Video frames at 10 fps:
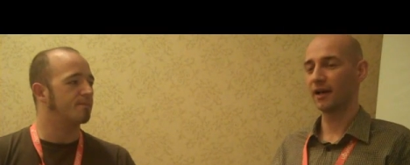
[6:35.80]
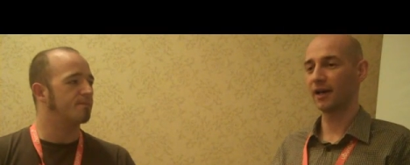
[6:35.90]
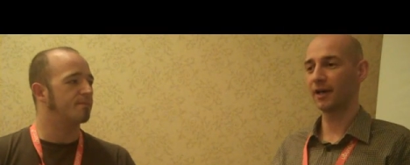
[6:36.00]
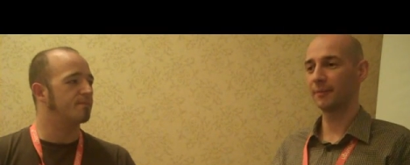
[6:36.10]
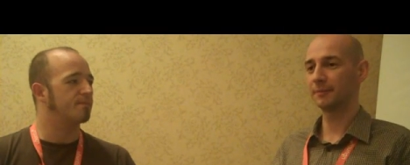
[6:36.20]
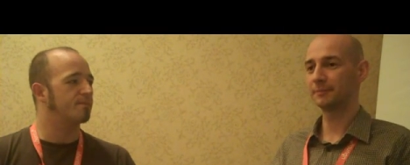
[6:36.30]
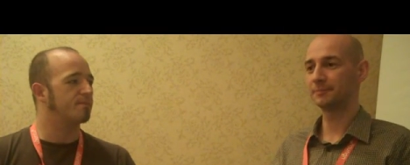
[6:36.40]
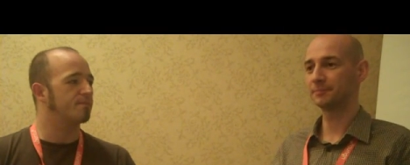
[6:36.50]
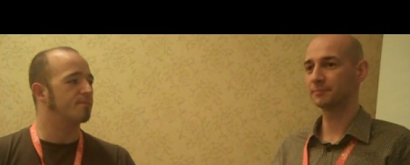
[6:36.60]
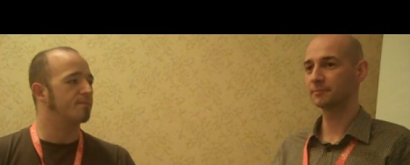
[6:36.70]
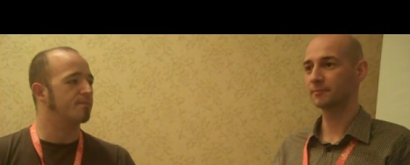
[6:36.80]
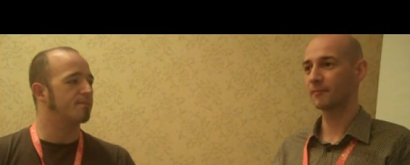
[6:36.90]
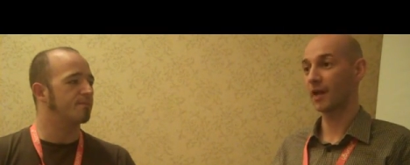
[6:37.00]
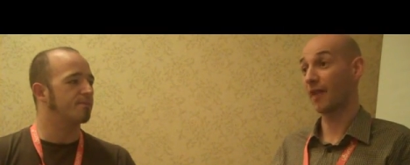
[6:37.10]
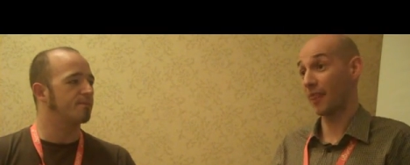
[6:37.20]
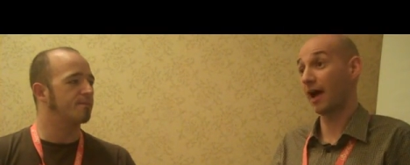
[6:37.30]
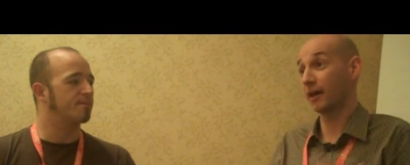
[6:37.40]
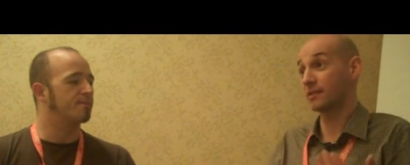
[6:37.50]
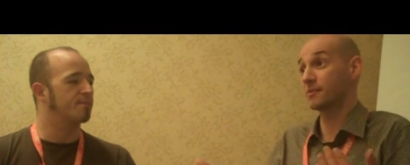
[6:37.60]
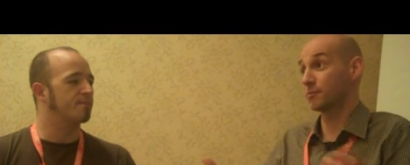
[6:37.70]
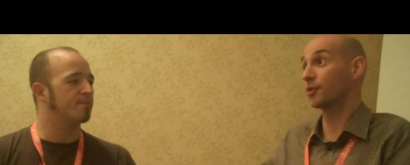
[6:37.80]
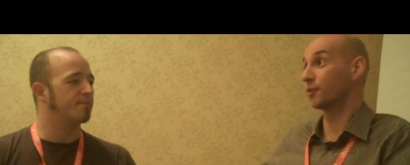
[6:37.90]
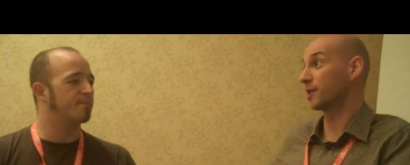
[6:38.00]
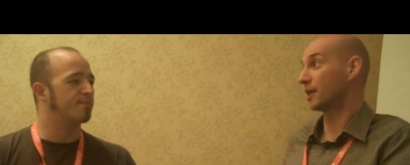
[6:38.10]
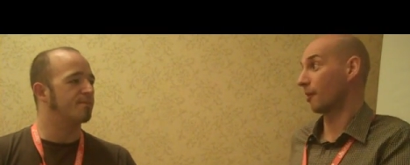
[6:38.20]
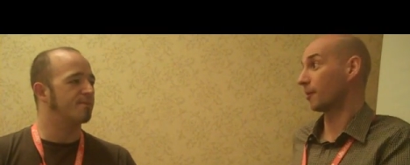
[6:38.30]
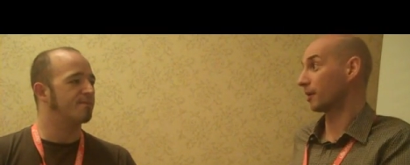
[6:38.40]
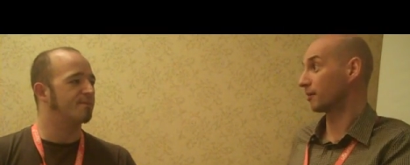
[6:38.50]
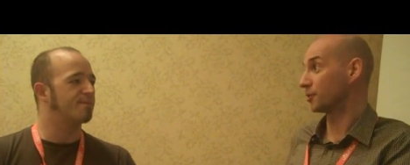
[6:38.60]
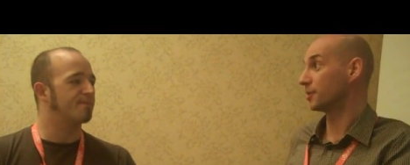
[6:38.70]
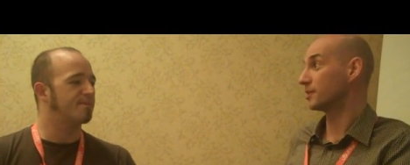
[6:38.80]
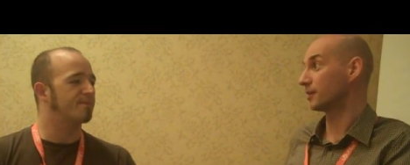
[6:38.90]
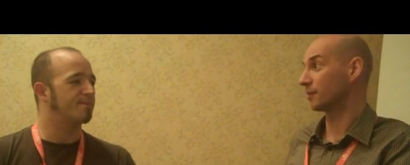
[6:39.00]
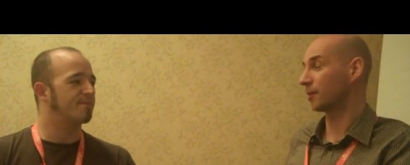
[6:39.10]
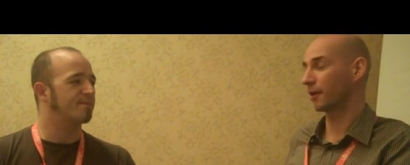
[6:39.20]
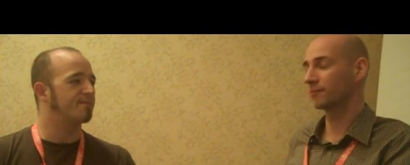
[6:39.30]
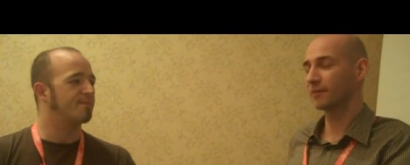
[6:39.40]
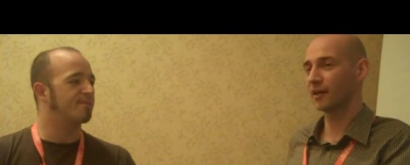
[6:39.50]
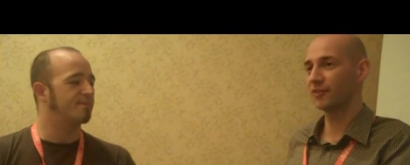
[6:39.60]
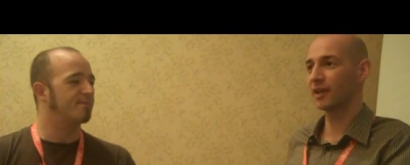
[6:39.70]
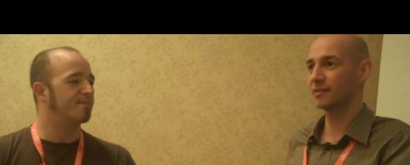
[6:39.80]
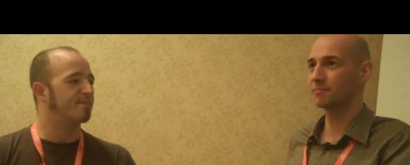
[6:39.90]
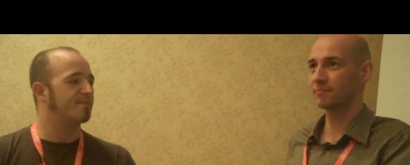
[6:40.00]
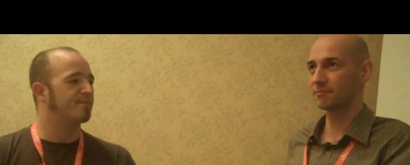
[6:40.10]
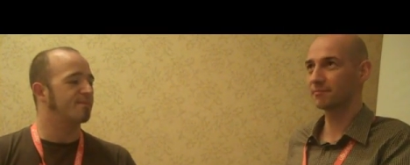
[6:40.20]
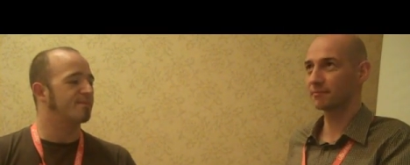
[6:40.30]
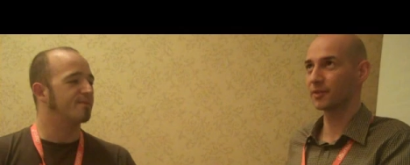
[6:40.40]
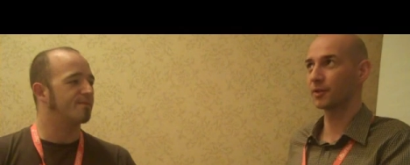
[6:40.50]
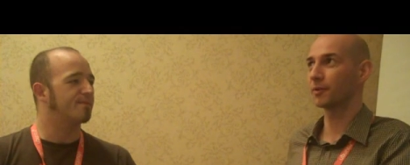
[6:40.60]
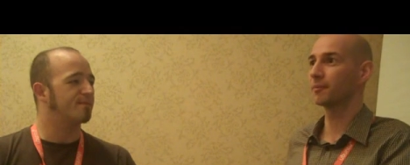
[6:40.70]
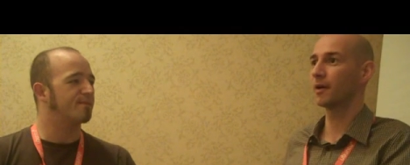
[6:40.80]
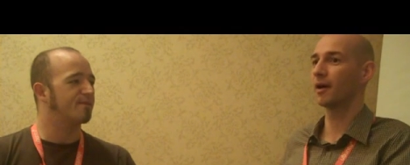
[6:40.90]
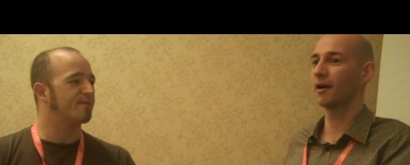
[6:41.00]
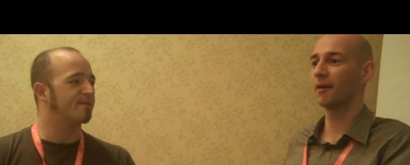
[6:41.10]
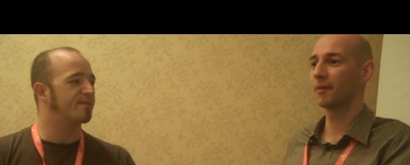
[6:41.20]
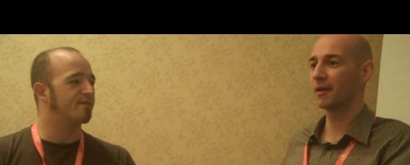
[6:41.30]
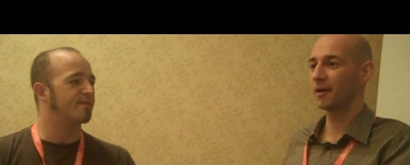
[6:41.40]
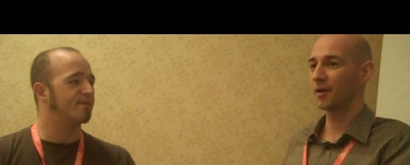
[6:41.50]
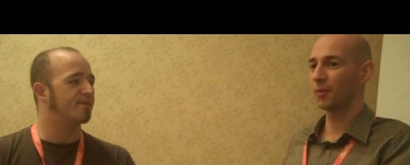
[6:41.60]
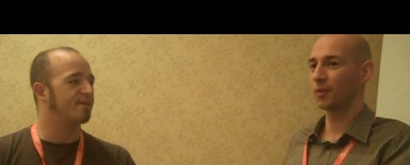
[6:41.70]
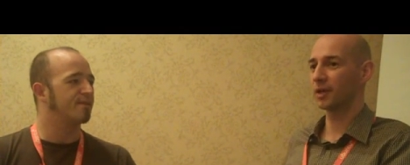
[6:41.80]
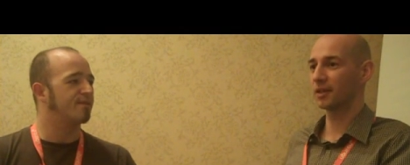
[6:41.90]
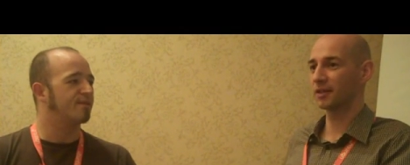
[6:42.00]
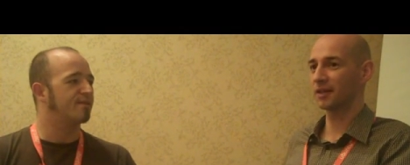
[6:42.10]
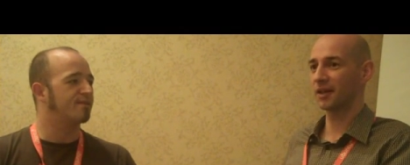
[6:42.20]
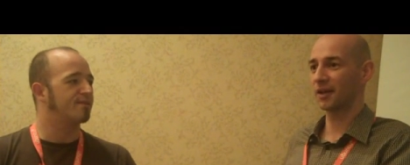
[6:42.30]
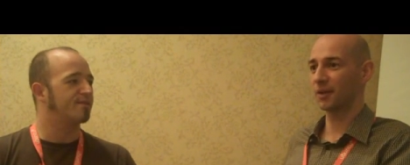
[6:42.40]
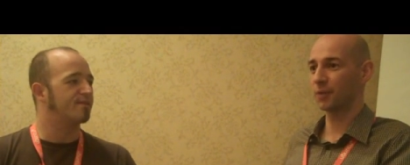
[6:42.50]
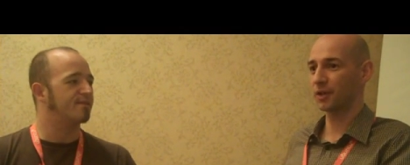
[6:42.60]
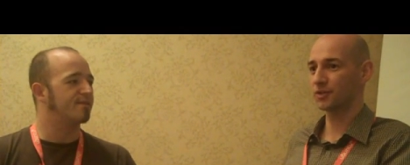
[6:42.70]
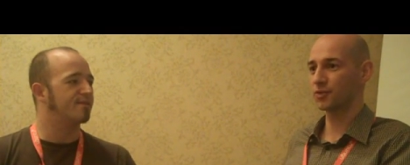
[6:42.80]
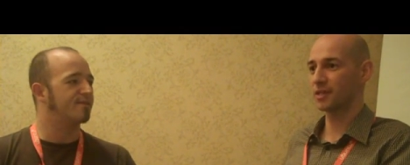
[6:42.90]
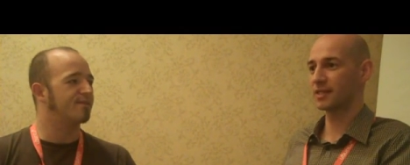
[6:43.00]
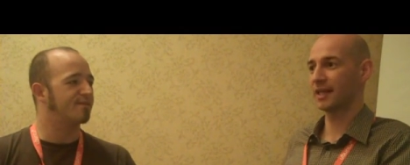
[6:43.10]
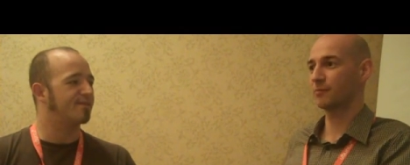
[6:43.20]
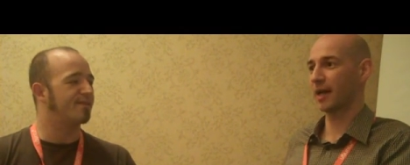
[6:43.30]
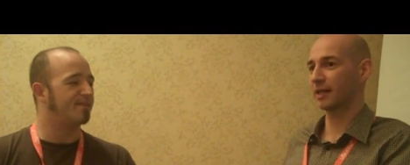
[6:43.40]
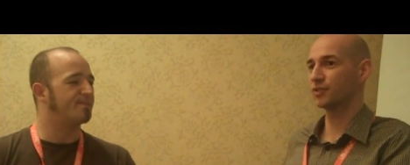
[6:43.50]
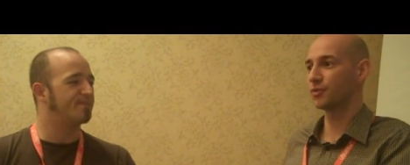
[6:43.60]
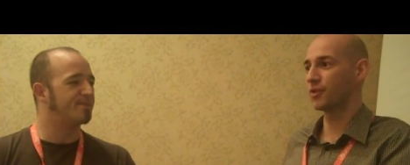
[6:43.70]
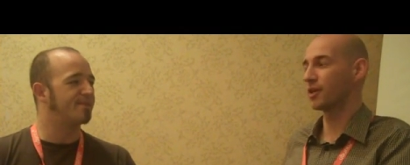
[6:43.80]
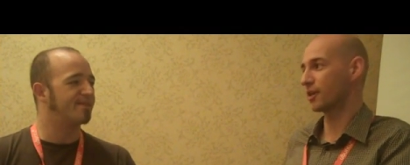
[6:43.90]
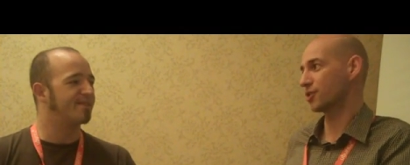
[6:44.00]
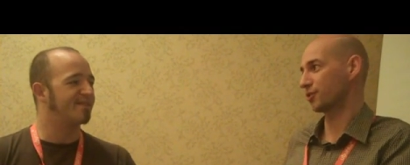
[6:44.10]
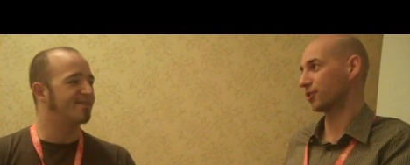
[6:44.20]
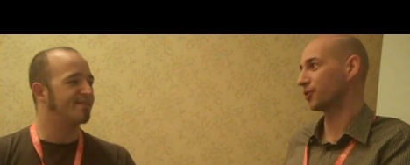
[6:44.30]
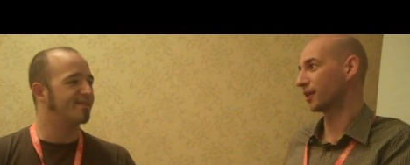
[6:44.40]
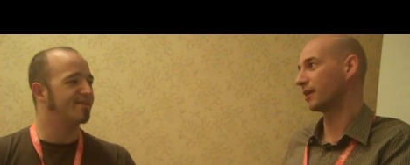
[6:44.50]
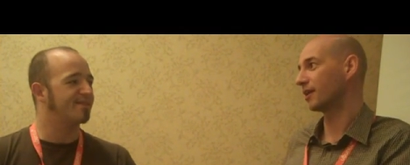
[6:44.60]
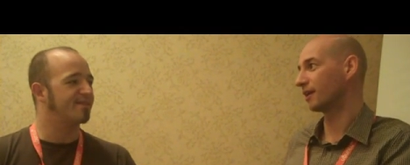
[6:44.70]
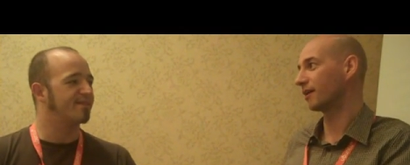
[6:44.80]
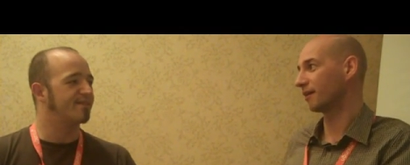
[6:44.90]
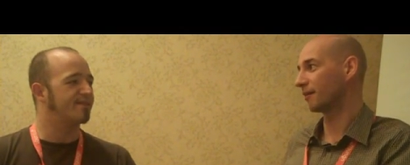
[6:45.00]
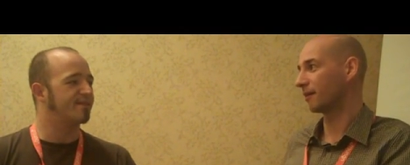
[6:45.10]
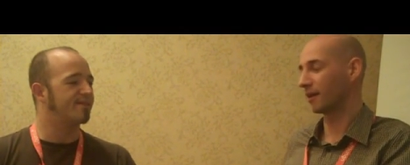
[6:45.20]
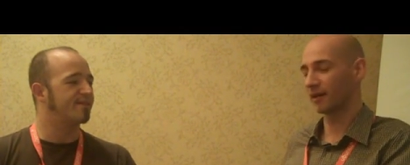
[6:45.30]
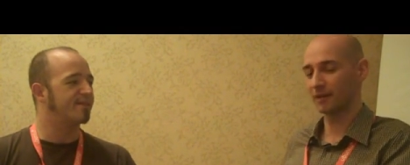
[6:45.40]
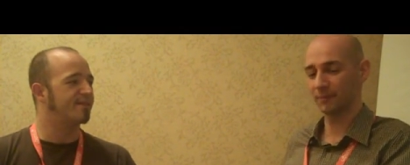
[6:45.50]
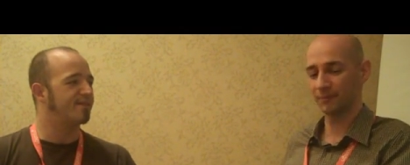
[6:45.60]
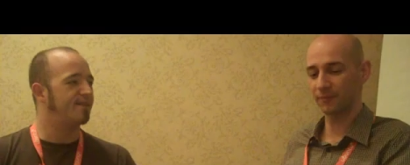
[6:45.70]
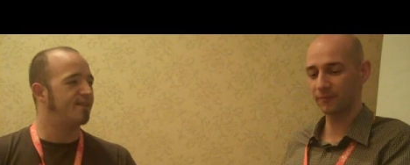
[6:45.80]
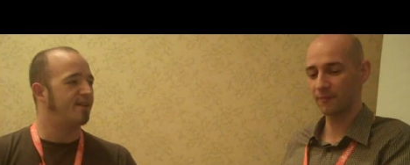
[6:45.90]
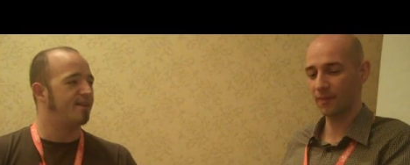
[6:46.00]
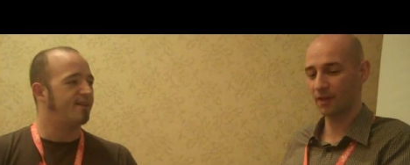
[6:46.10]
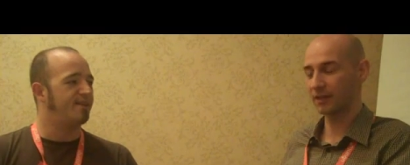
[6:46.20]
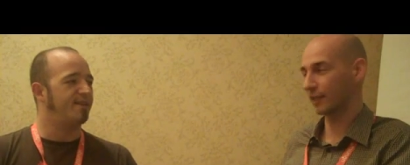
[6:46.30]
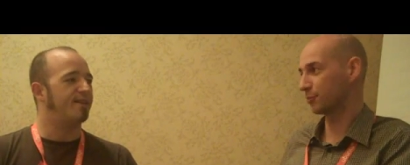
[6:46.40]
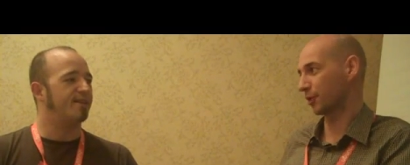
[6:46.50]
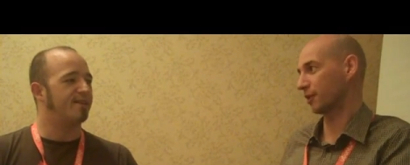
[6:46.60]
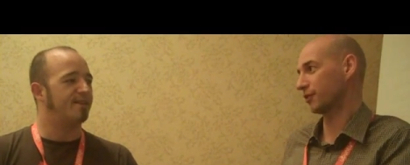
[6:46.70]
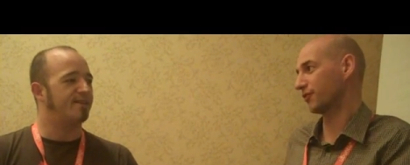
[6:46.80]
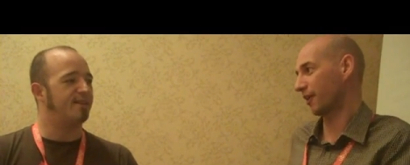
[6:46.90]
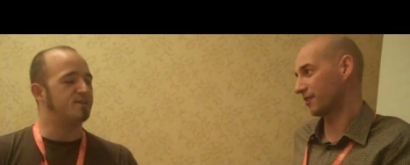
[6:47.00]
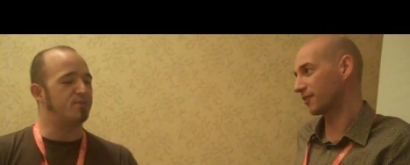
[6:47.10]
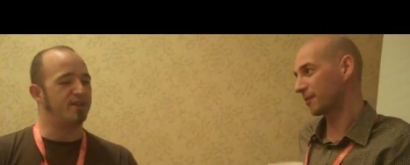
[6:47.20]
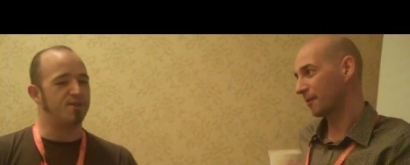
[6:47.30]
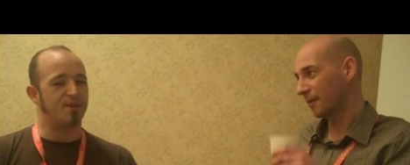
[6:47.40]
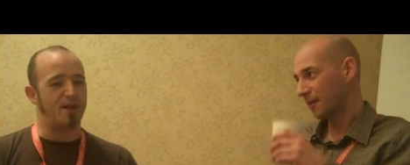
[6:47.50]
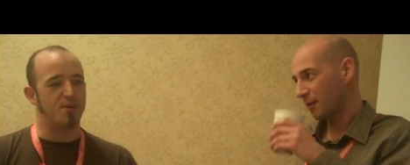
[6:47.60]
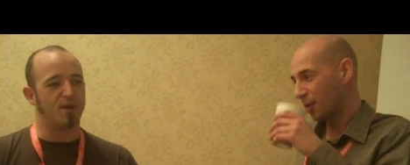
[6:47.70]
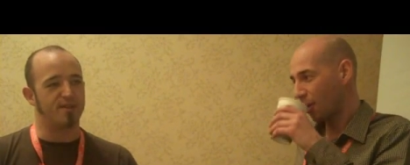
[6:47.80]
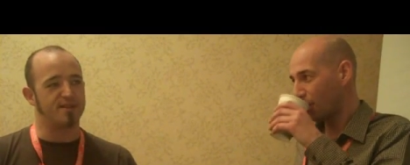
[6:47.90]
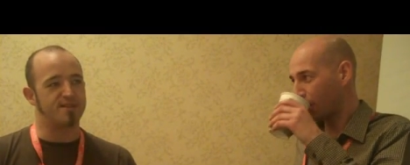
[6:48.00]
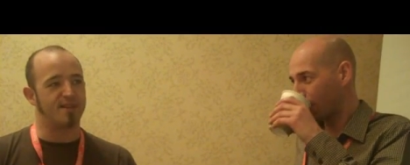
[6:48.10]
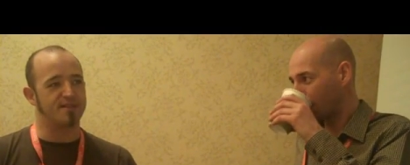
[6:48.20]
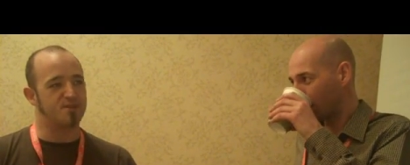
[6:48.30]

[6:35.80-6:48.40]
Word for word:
Speaker 1: Um, and now it's you know becoming unity. But I think you know uh, we can uh, we can trace that back to the initial UNE. Uh, um, yeah, I think it's pretty cool how
Speaker 2: all of these things